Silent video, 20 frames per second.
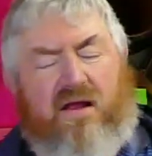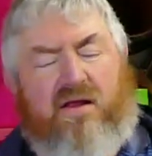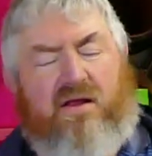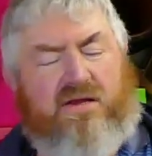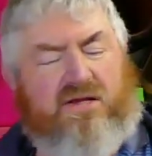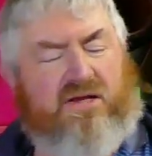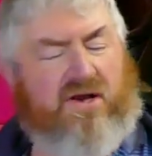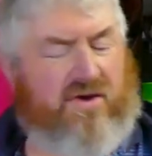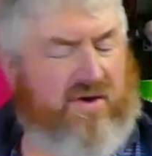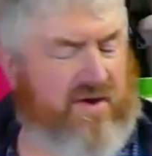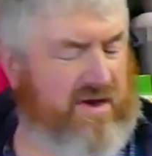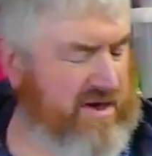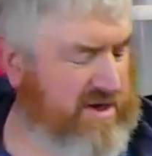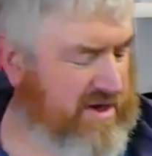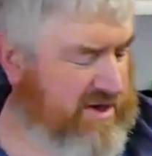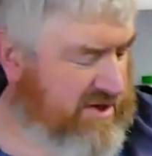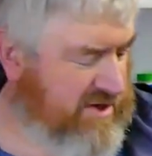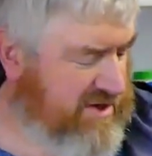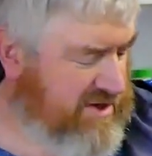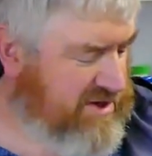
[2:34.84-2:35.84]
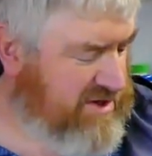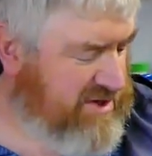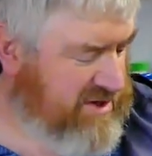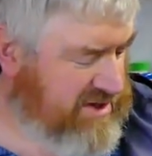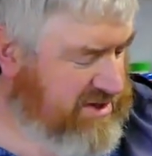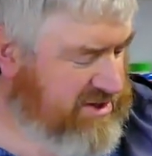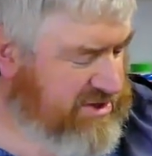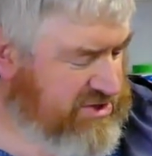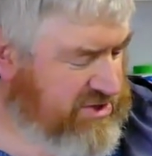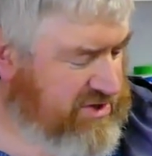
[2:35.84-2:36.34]
So
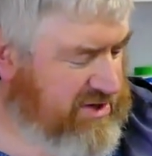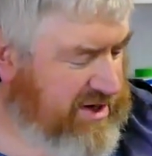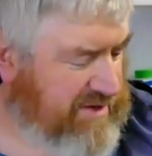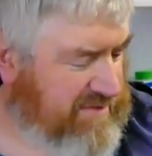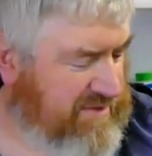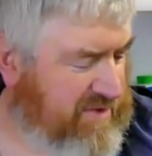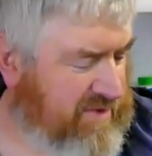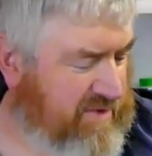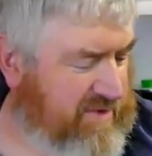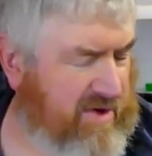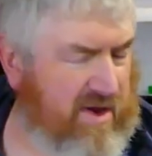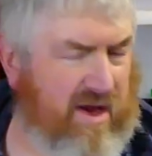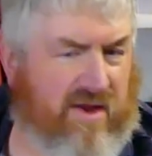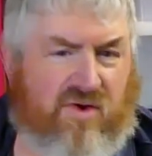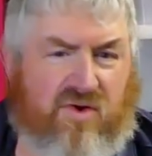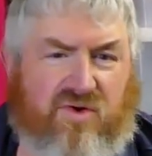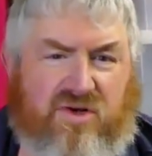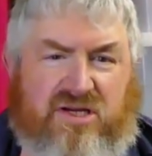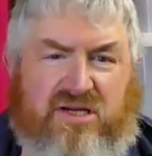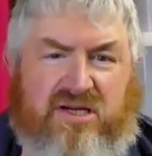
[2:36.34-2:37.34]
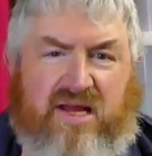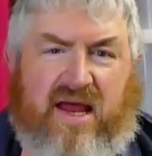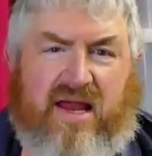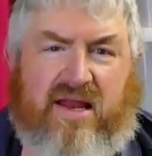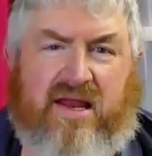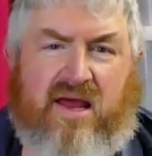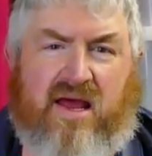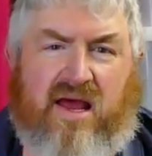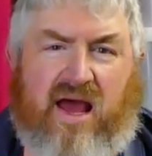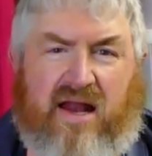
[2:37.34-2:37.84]
it should keep you in good stead.
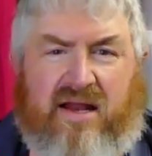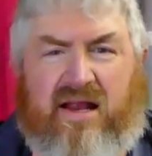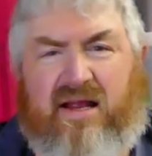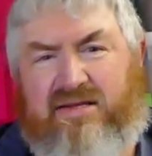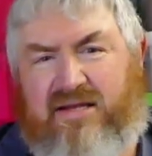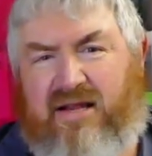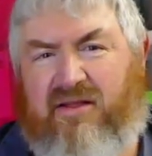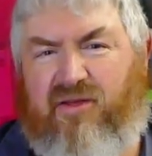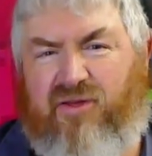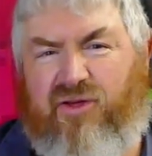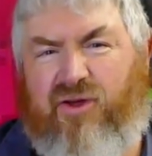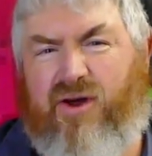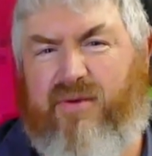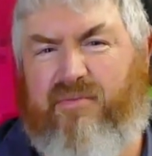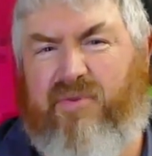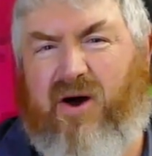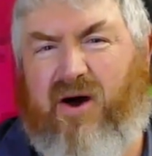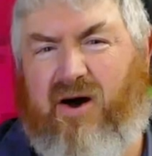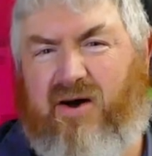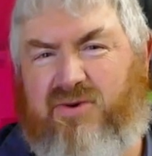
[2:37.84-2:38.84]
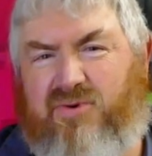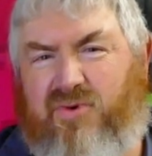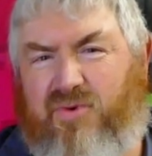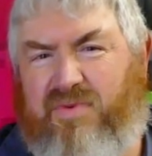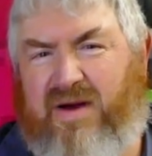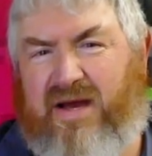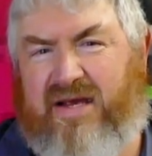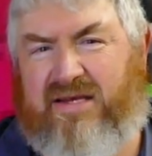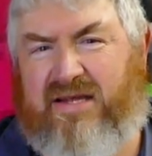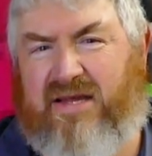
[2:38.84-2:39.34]
And then so the third parcel will
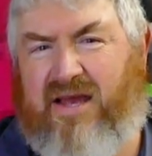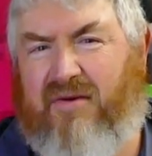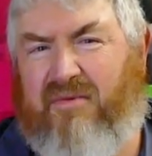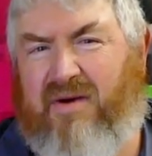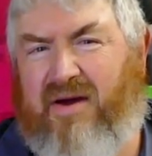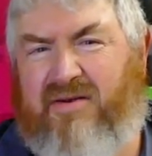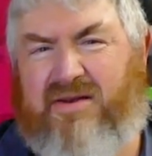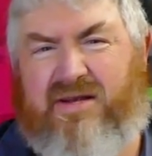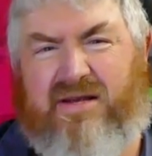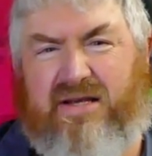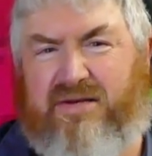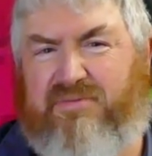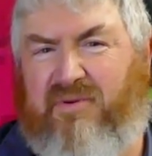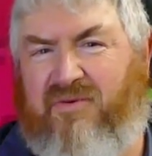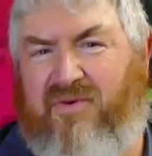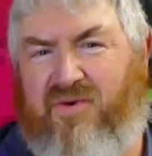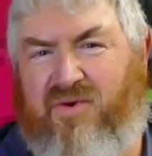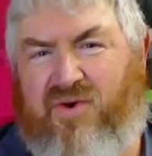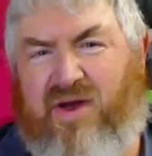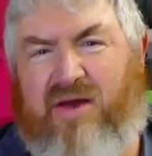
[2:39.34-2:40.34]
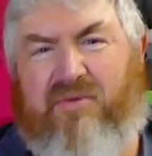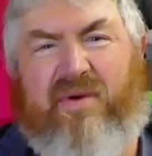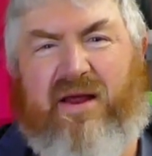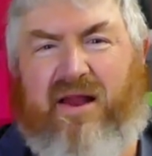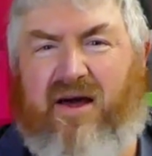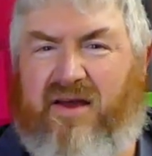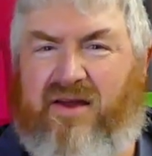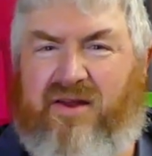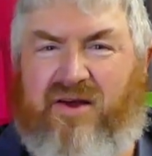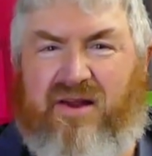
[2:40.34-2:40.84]
basically come out just before, it'll be
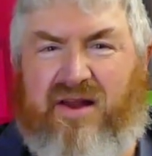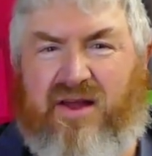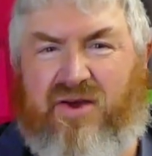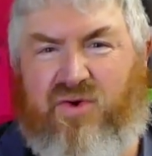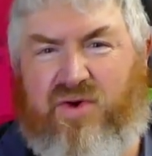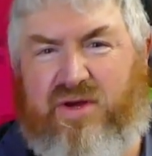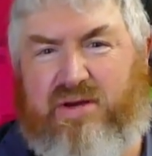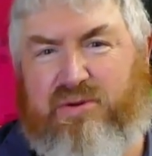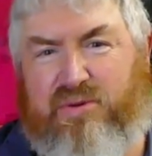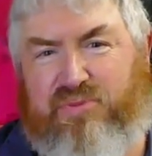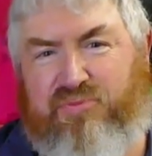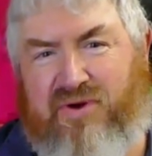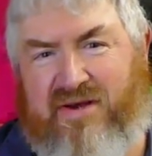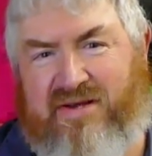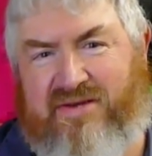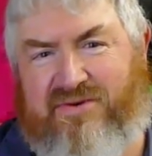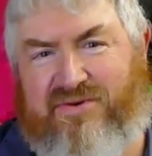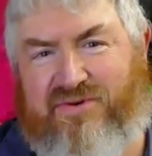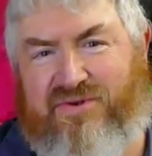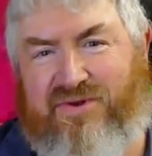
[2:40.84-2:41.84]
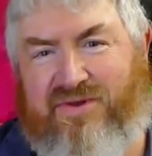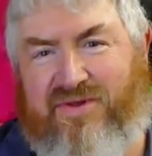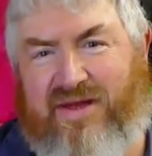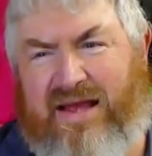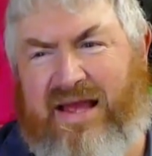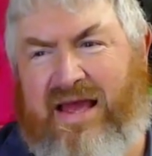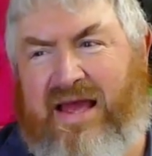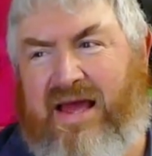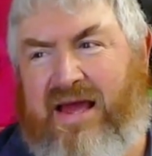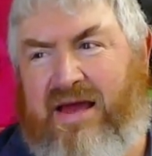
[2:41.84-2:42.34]
like an early Christmas present sort of thing.